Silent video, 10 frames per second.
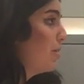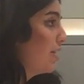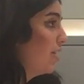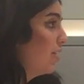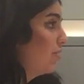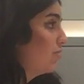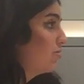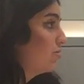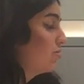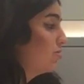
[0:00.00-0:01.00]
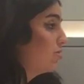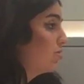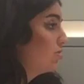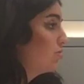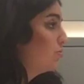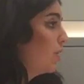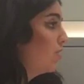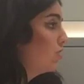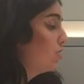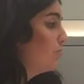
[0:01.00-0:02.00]
to pay
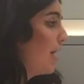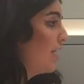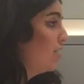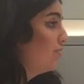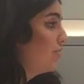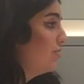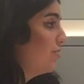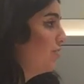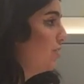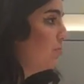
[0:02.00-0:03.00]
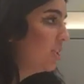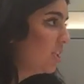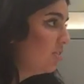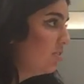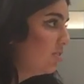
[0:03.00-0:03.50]
Reynolds back for the 15 million?